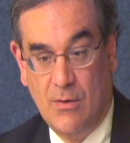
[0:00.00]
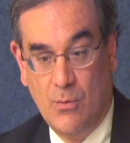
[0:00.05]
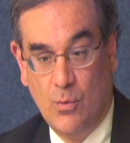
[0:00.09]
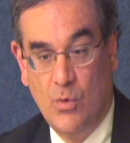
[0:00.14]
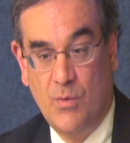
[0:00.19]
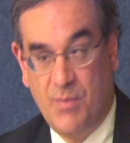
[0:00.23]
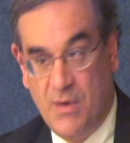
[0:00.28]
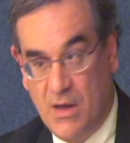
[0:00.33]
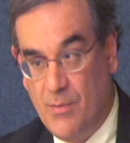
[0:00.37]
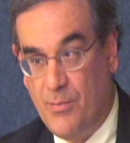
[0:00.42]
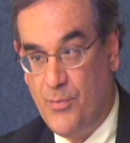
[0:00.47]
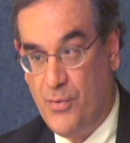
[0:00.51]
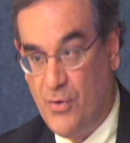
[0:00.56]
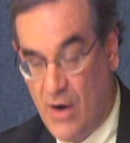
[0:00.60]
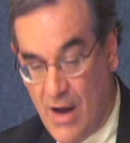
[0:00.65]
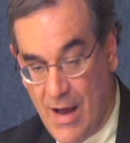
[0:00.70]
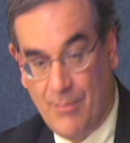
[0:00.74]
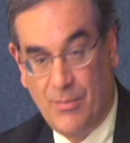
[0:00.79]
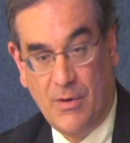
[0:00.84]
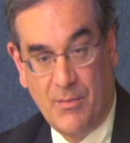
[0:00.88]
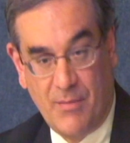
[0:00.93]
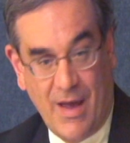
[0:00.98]
would be a
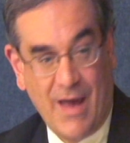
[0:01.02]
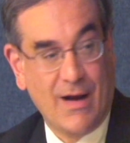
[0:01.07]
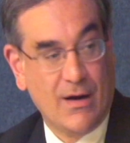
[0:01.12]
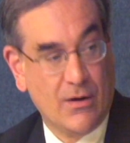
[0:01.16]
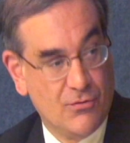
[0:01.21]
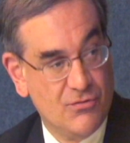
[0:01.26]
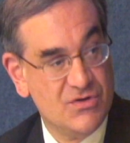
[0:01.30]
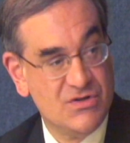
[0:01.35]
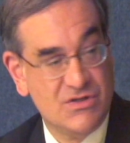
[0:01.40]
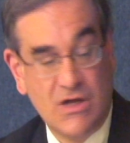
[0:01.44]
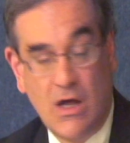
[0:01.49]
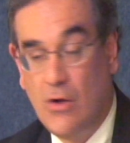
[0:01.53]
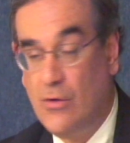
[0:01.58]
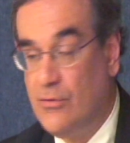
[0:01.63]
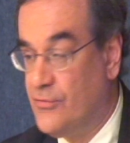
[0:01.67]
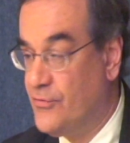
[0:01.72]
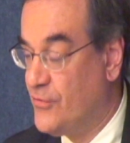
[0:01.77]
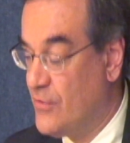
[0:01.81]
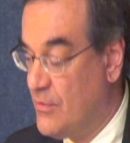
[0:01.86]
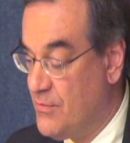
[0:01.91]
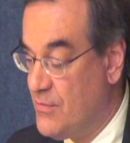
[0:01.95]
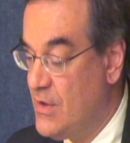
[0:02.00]
problematic result
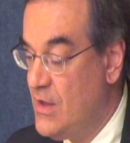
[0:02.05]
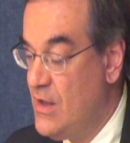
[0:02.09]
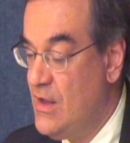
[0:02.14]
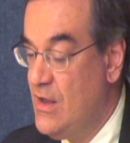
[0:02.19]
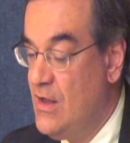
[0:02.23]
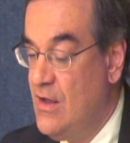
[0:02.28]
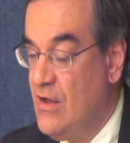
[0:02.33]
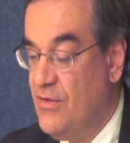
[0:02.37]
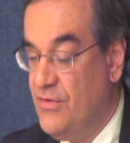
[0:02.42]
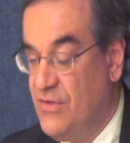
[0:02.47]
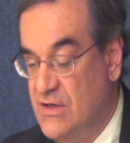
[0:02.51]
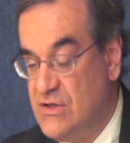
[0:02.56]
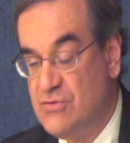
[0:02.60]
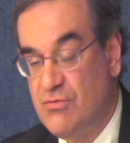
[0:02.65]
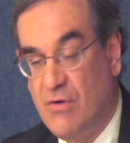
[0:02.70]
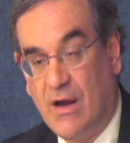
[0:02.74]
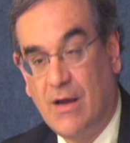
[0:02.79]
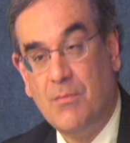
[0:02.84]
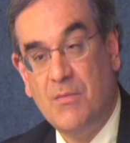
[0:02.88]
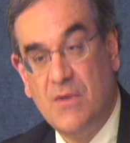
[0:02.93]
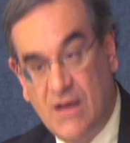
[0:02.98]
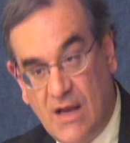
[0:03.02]
from these
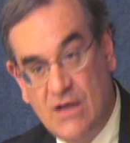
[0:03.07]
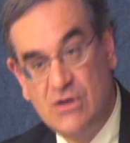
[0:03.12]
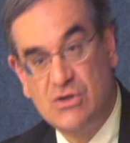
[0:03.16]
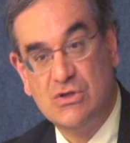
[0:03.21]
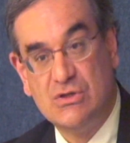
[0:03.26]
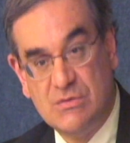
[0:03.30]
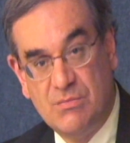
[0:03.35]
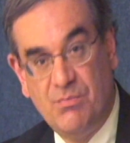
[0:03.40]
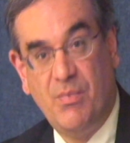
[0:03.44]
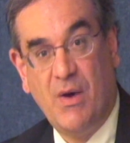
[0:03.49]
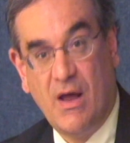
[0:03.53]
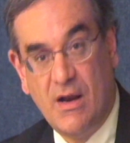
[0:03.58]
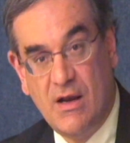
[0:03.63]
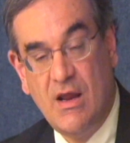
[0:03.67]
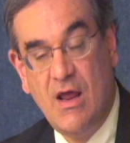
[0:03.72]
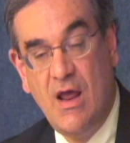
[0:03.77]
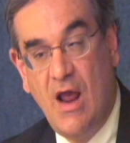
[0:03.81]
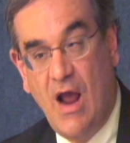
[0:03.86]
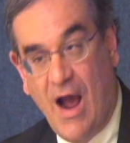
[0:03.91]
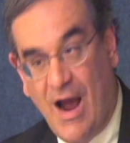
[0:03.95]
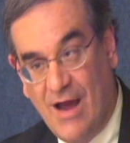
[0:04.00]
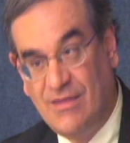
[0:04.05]
recommendations, but
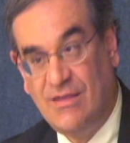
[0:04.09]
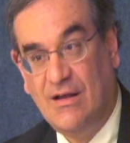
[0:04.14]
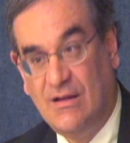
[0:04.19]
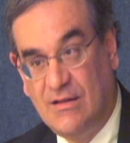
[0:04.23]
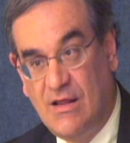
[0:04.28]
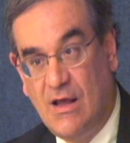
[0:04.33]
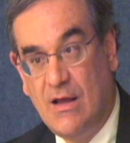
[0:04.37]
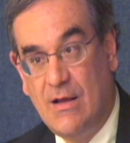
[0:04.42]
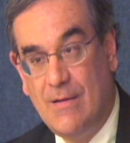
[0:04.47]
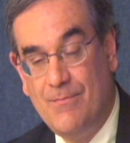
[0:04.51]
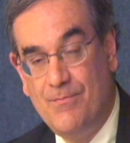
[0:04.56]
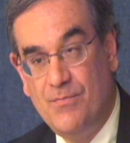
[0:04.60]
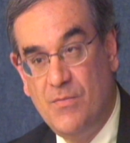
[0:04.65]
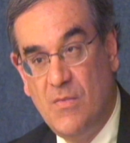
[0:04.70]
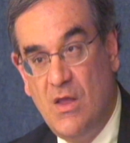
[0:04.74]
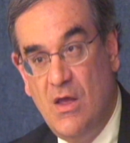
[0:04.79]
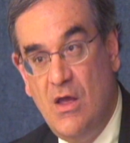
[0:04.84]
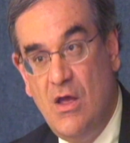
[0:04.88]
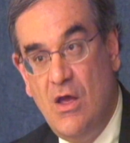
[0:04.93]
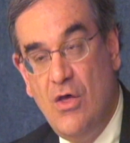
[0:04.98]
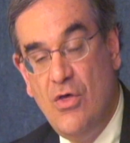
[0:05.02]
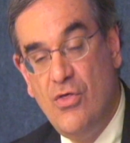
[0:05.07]
I think
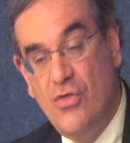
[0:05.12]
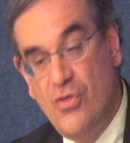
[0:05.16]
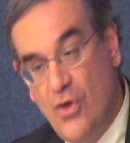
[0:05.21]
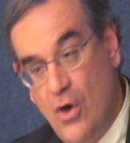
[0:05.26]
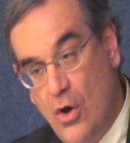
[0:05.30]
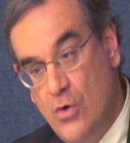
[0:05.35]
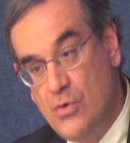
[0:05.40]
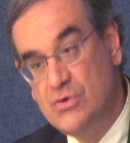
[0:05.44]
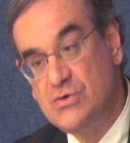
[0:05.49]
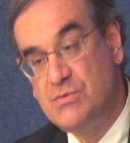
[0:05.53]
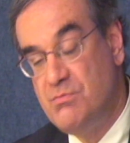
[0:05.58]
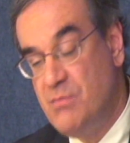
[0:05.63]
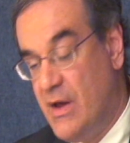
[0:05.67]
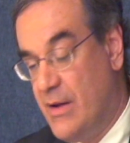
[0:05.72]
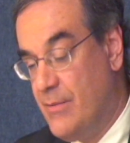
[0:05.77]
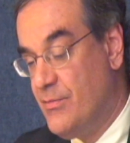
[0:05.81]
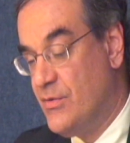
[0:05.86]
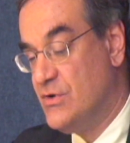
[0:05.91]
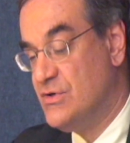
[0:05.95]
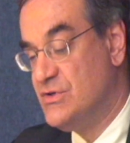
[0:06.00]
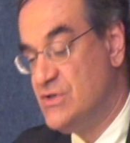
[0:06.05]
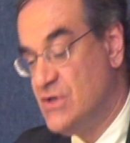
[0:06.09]
those
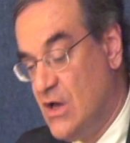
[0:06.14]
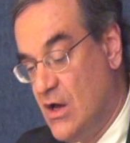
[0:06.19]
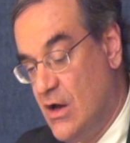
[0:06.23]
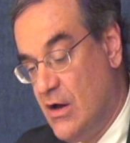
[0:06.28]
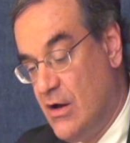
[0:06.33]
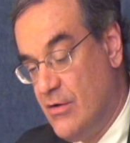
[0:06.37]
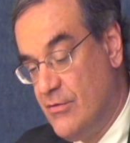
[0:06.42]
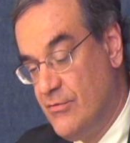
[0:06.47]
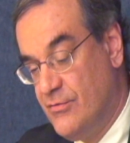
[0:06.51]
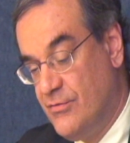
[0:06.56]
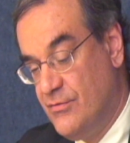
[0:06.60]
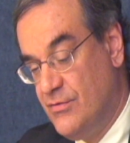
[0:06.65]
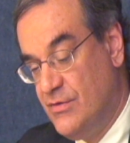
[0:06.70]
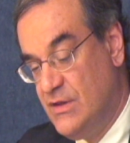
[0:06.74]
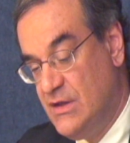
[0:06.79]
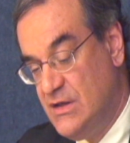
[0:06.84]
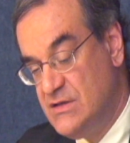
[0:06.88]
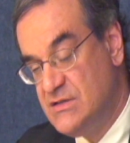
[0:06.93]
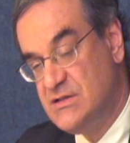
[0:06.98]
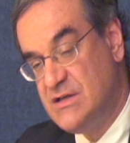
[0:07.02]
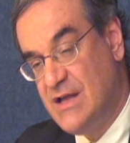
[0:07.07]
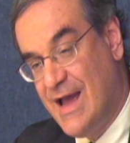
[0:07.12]
members of
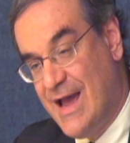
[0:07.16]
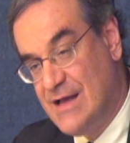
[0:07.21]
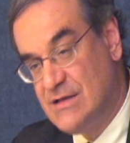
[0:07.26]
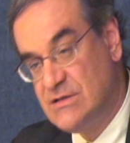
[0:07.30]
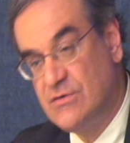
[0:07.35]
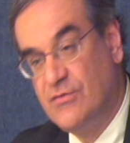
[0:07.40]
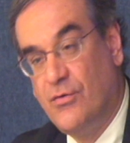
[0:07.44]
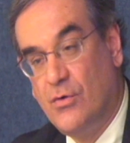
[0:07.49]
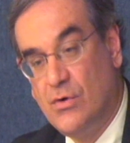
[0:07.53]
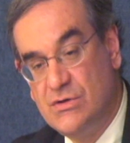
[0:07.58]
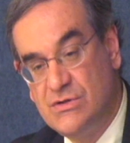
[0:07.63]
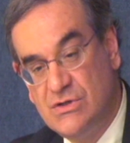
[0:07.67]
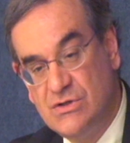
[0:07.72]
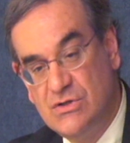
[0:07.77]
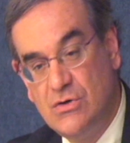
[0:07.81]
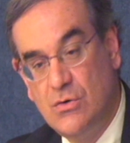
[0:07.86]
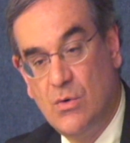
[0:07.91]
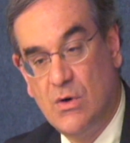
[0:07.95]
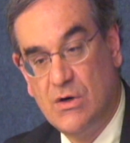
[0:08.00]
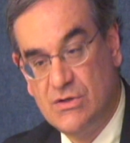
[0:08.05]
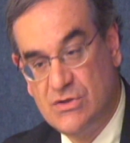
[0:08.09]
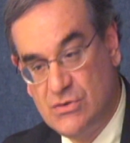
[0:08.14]
these task forces
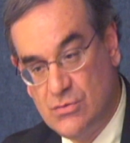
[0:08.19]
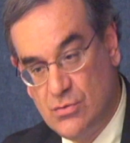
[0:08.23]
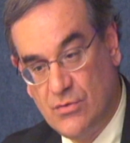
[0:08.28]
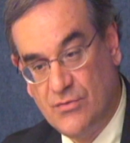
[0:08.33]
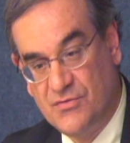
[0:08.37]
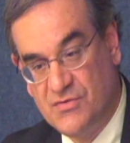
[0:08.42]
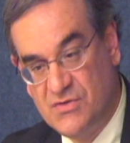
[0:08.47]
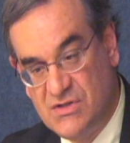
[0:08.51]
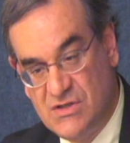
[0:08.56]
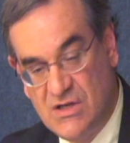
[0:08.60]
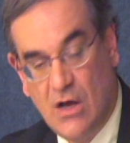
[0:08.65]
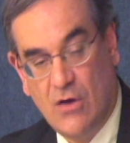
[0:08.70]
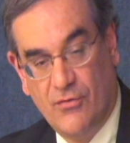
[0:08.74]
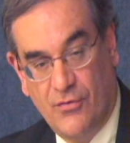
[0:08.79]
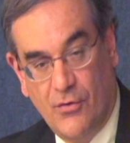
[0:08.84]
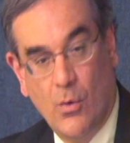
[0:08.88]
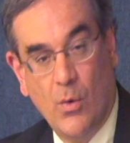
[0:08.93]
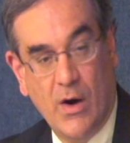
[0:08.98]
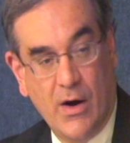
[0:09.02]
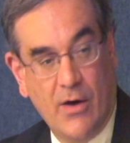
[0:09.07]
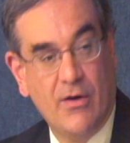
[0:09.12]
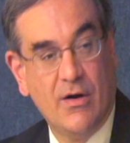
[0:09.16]
who are sort of
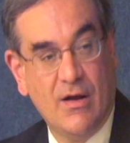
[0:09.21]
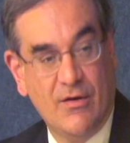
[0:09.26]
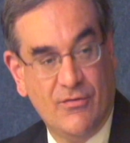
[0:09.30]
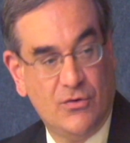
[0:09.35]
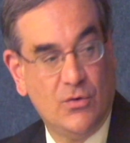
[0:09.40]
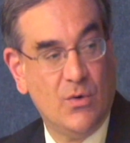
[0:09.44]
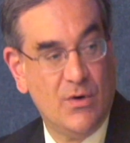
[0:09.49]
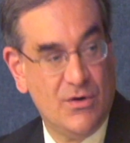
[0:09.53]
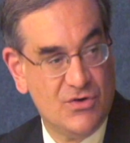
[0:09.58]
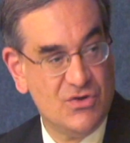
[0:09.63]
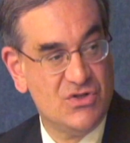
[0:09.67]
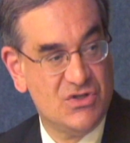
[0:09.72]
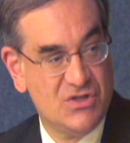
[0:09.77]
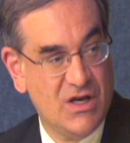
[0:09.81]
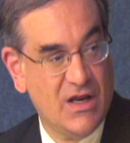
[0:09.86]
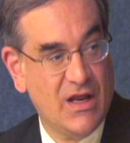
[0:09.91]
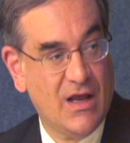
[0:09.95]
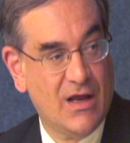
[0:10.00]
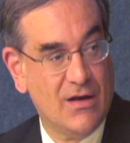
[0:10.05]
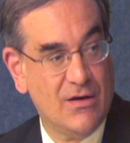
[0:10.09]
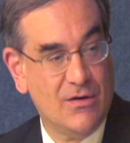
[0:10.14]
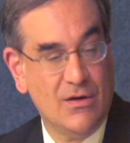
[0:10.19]
self-aware enough to
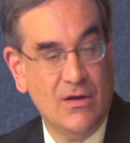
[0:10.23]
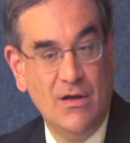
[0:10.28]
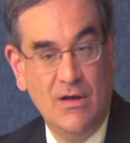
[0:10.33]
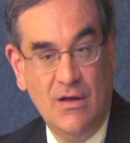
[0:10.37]
understand